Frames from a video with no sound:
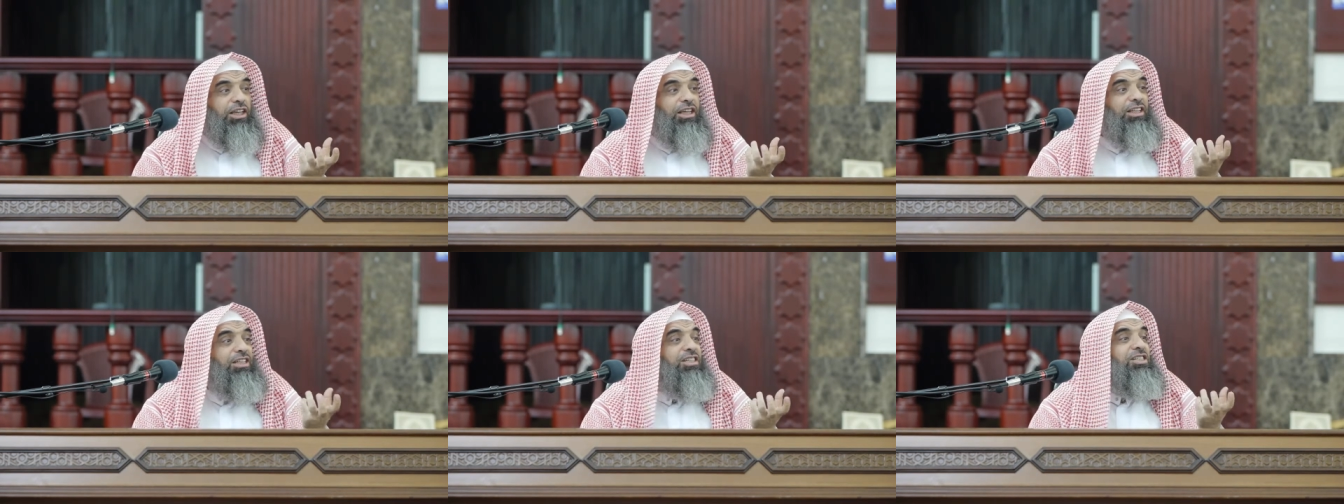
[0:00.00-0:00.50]

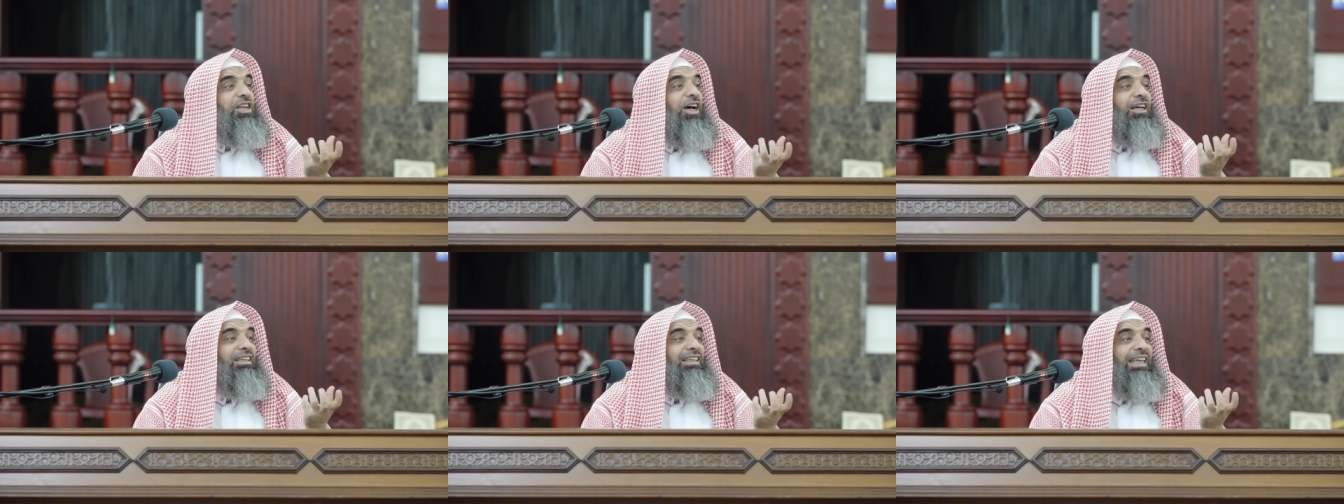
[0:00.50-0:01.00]
he does
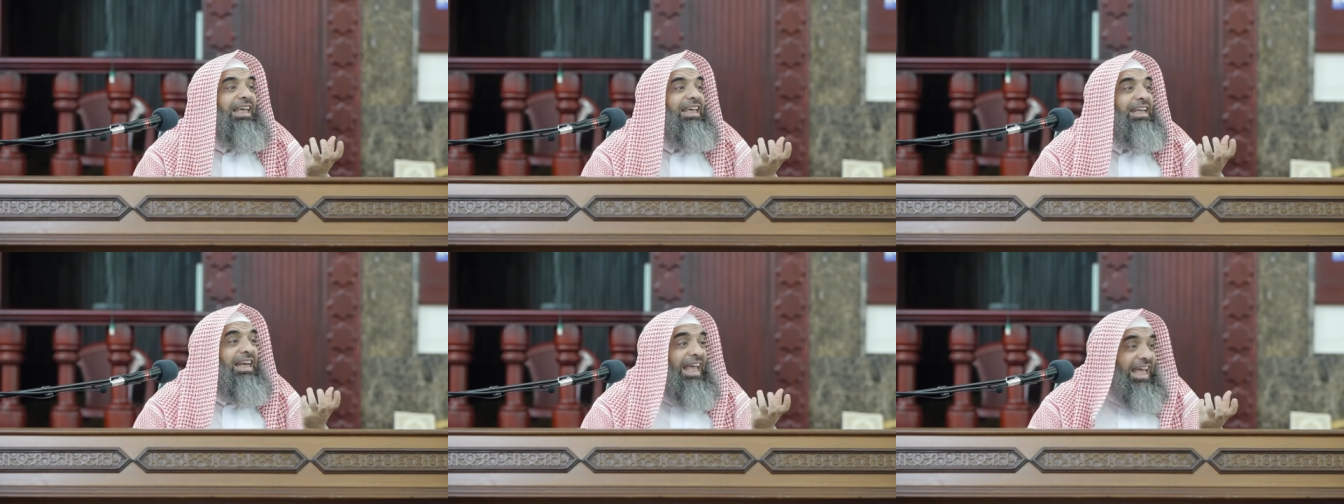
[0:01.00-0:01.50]
not
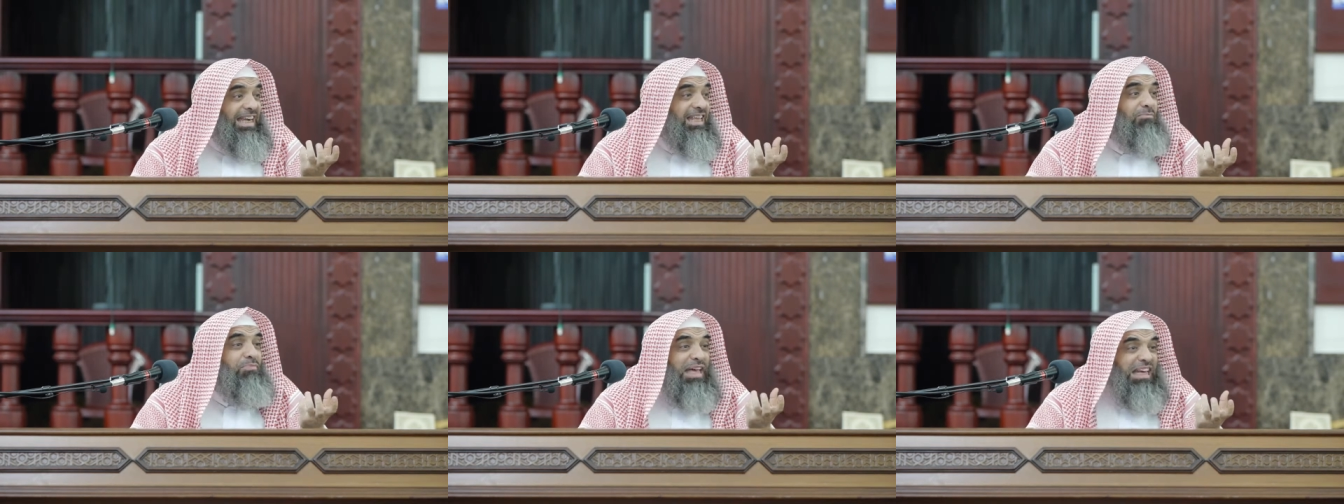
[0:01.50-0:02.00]
gain
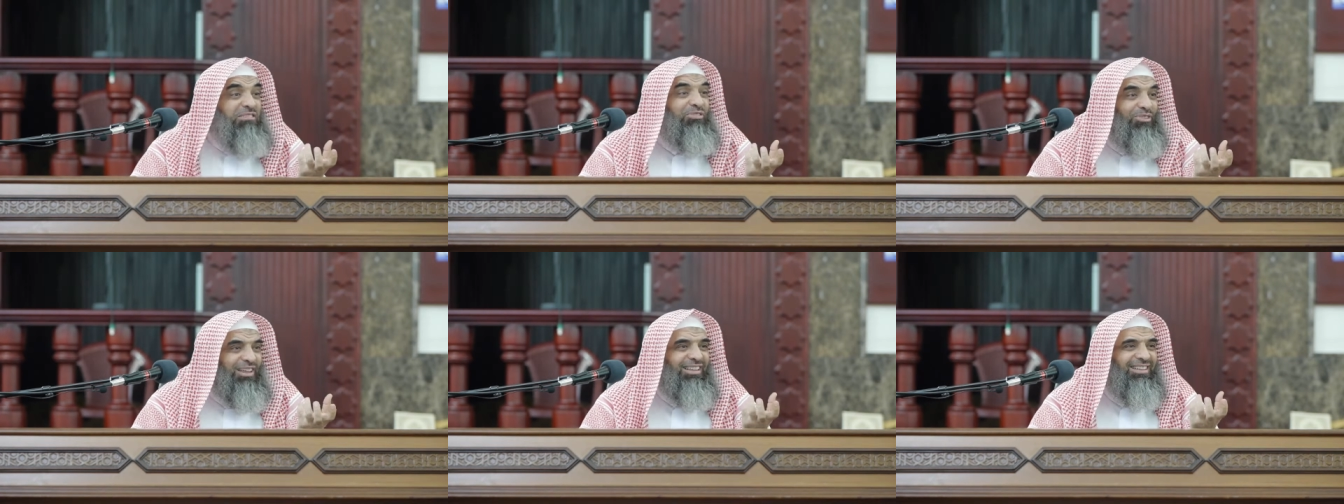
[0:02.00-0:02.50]
any
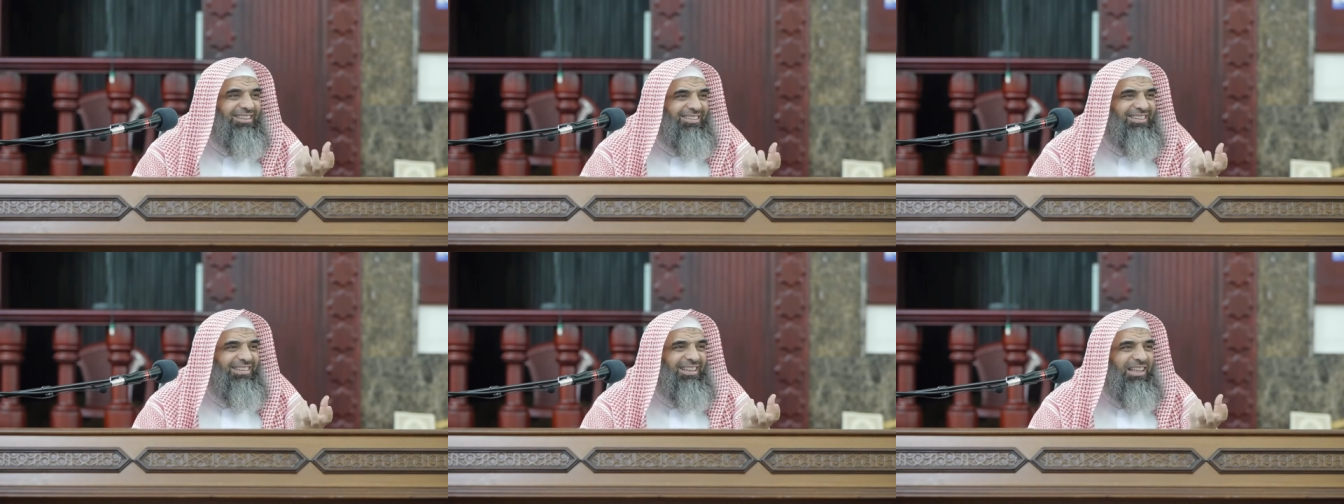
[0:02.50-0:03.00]

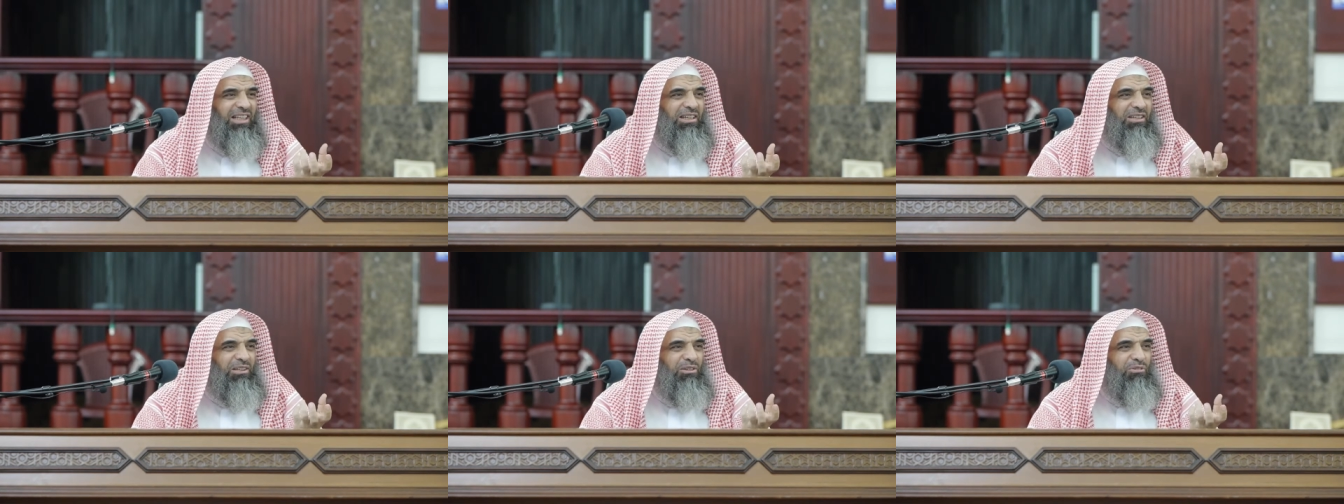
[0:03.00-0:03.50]
benefit
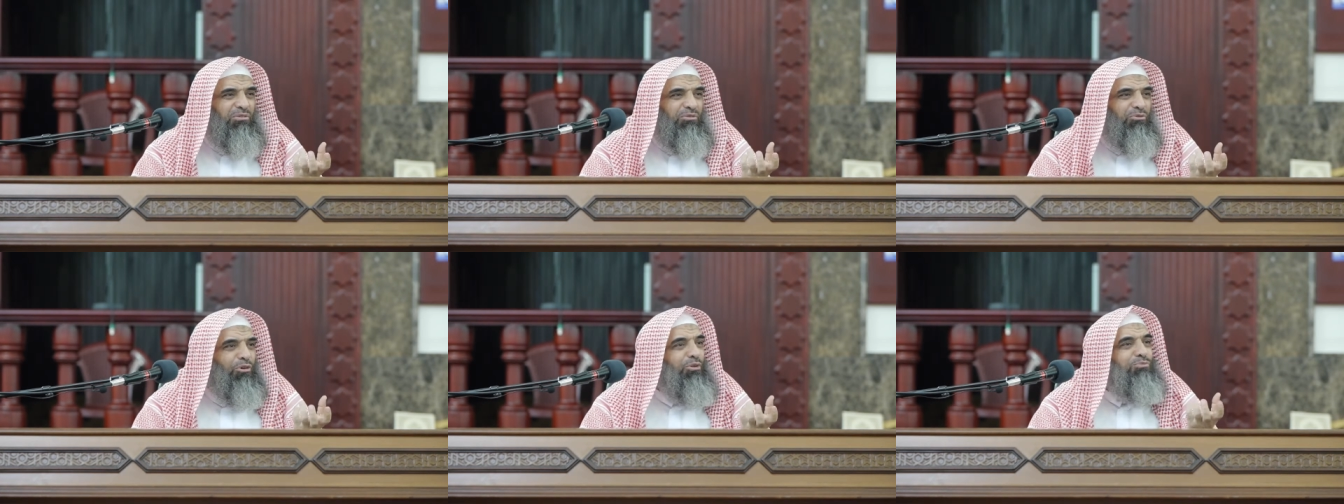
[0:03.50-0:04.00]

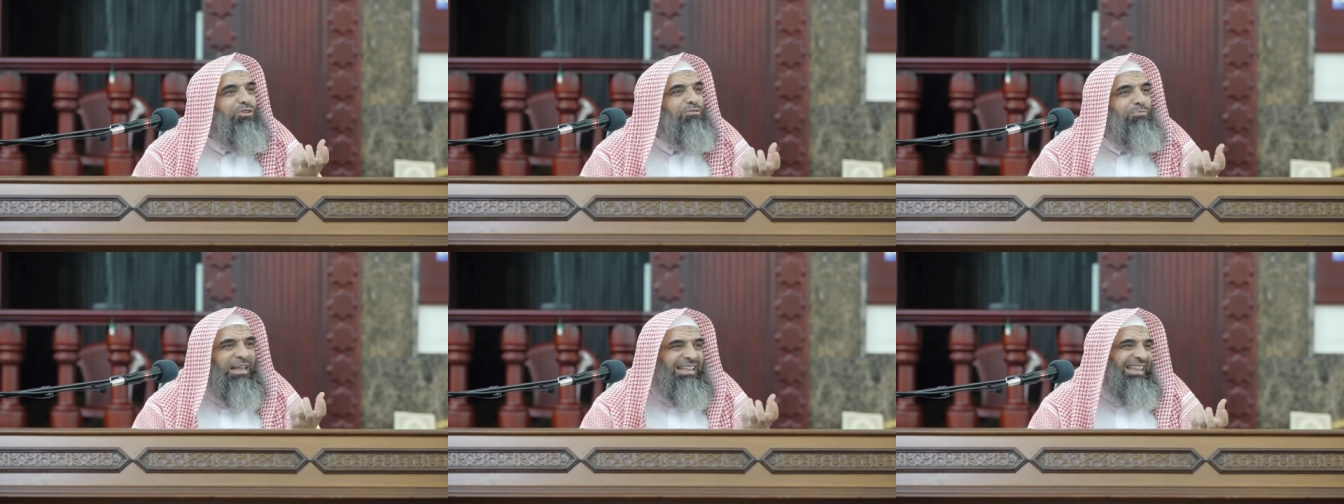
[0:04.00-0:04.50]
from
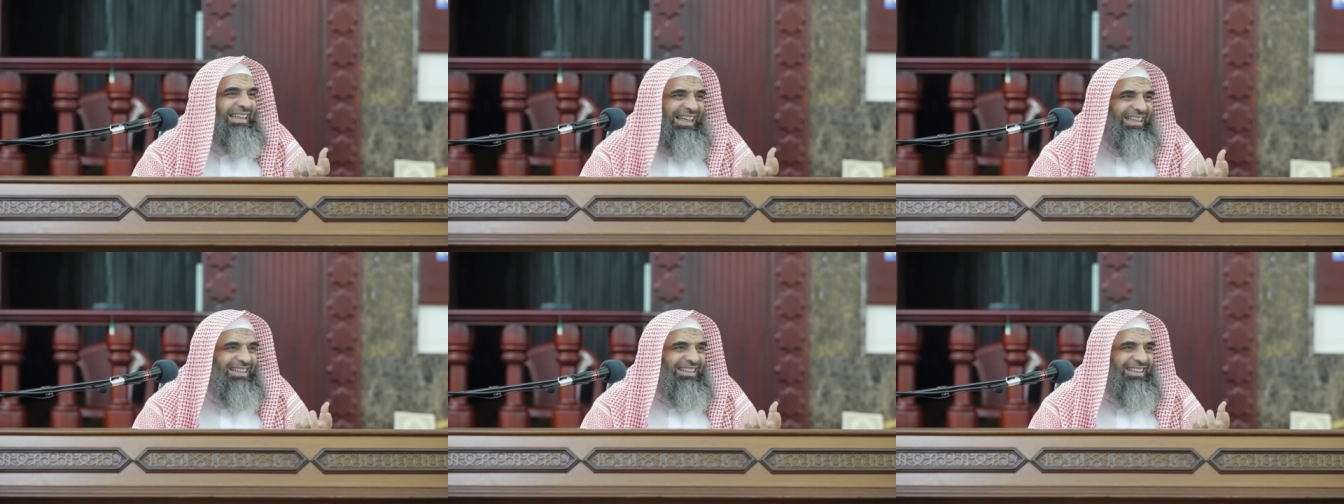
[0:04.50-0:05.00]
spending it.